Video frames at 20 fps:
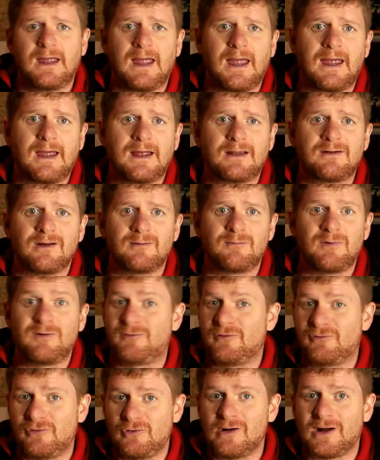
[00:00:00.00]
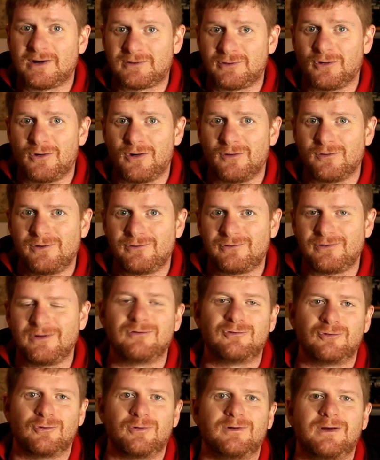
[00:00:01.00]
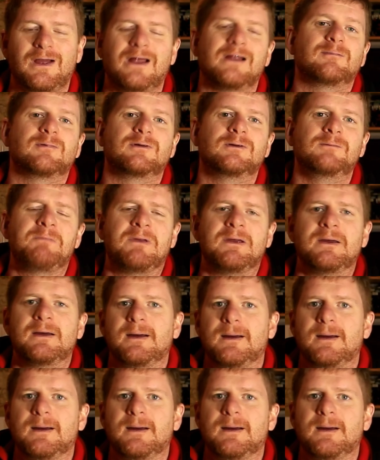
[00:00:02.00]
And if you do like your horrors, enjoy Annabelle.